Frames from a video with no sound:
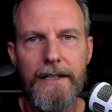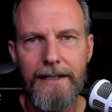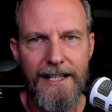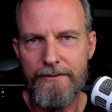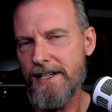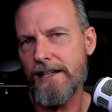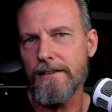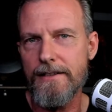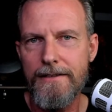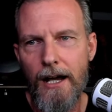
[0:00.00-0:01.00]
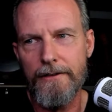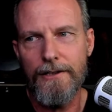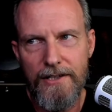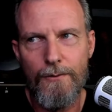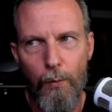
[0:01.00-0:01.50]
That's ridiculous. No, you
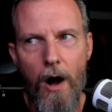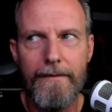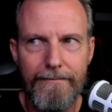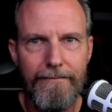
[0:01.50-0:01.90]
just want